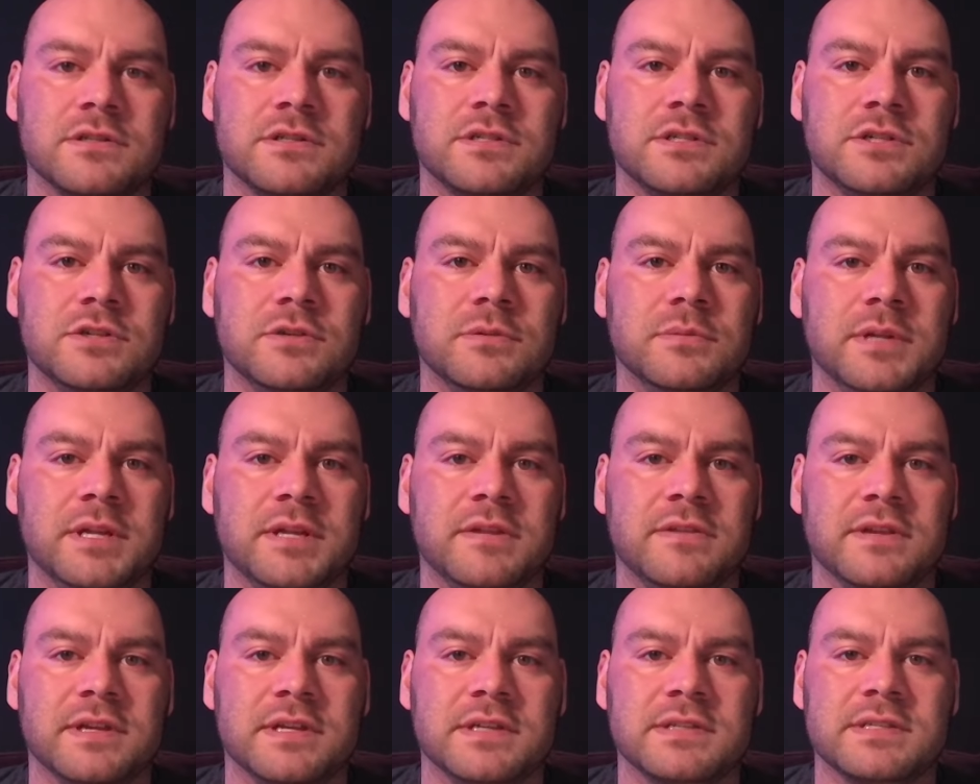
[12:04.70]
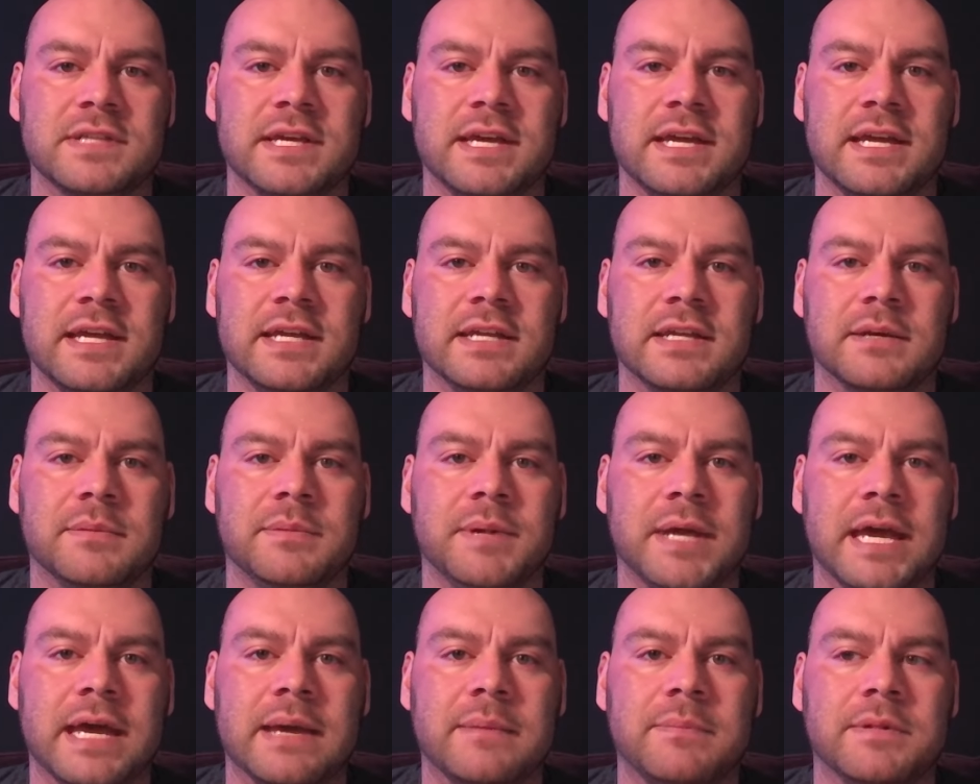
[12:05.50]
too many things that end up
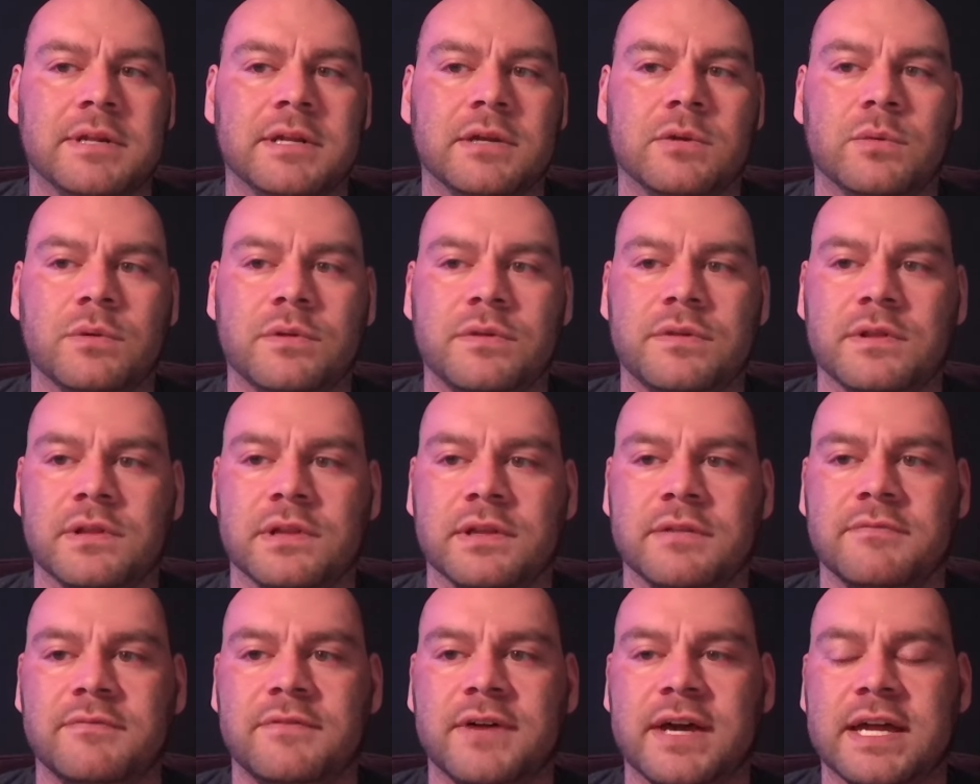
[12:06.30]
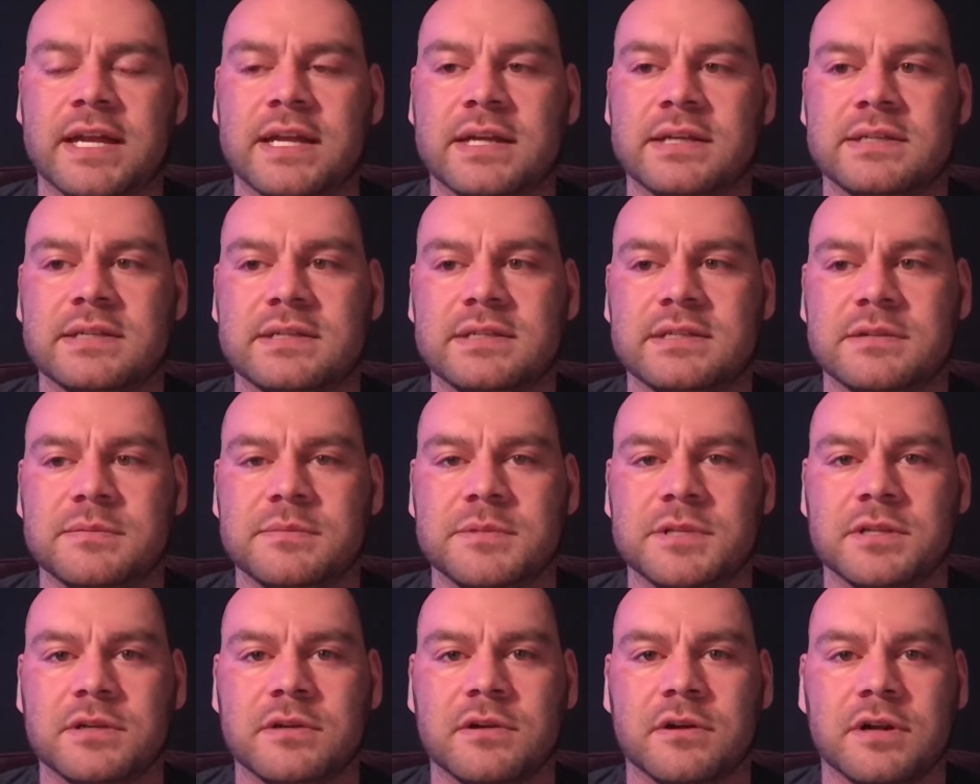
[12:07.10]
happening with the lymphatic system
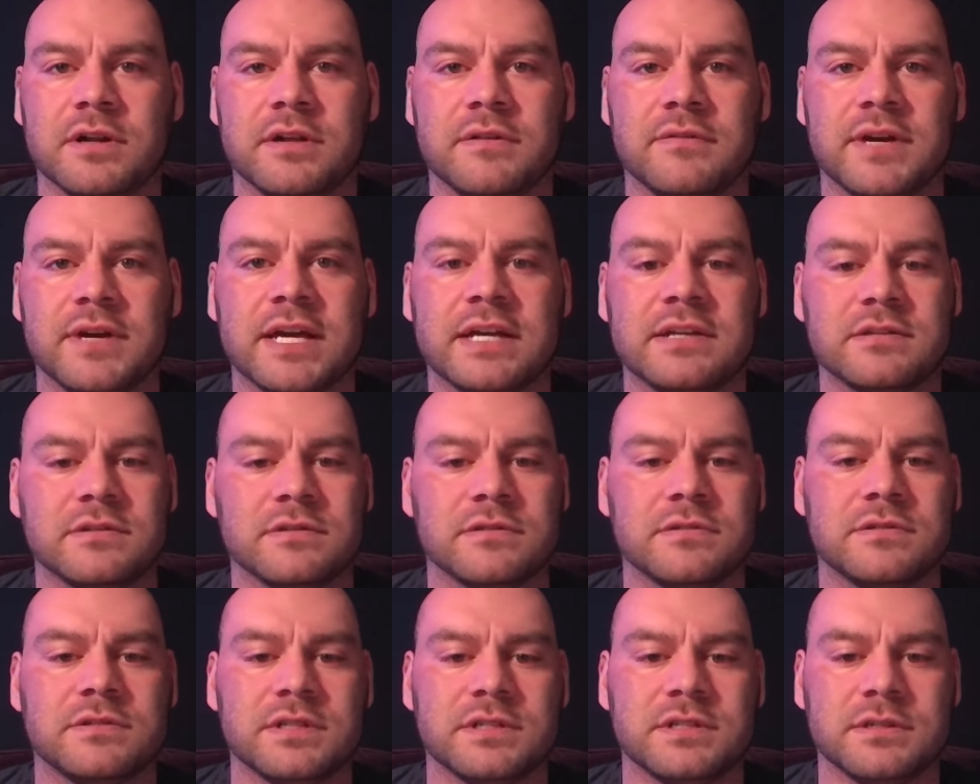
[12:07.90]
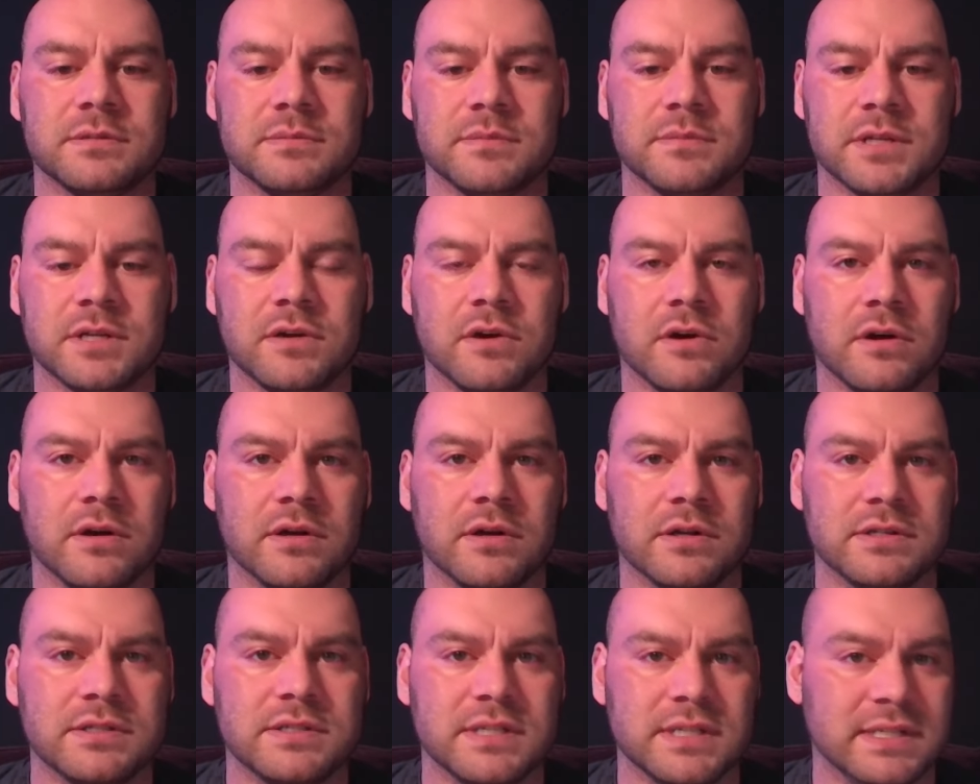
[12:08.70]
and the cardiovascular system that
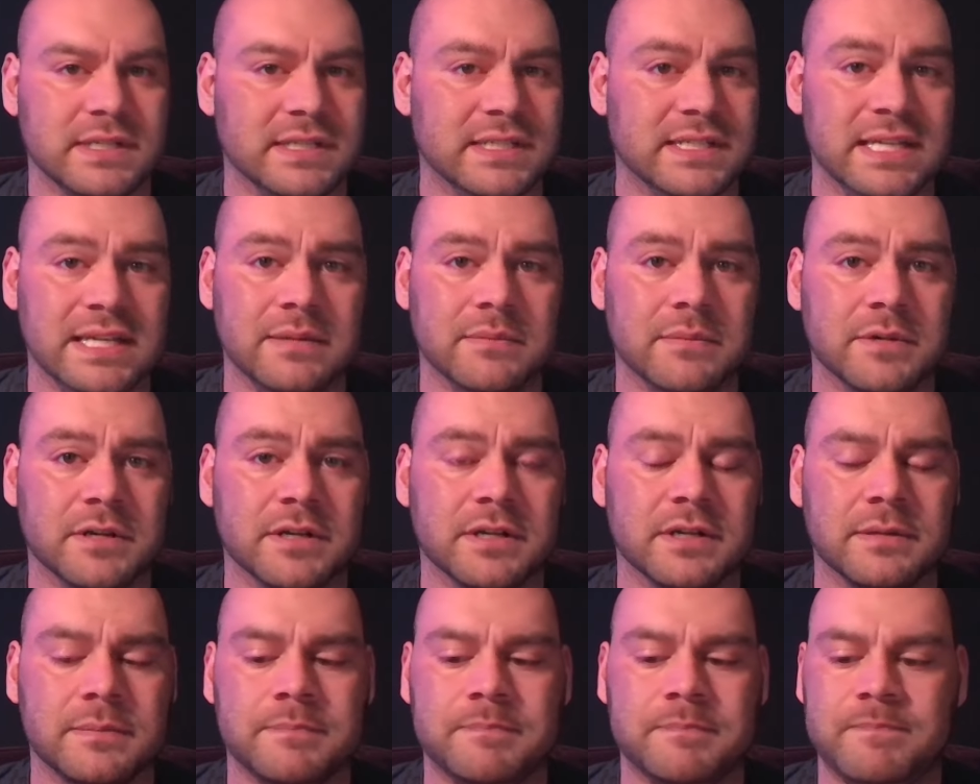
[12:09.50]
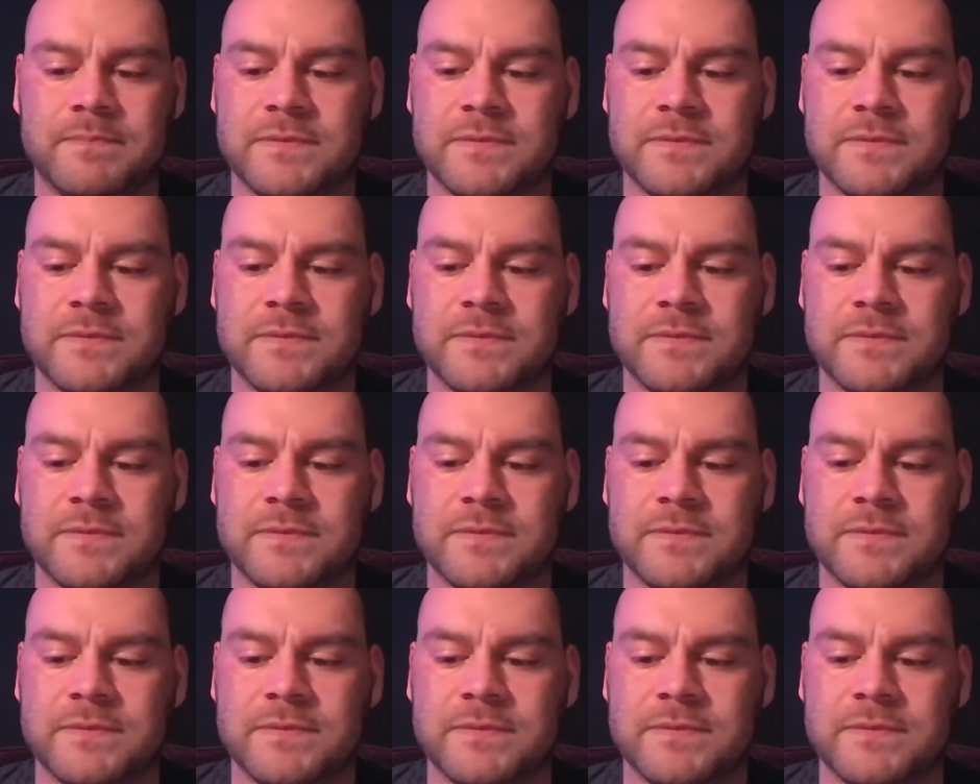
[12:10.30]
cause the edema.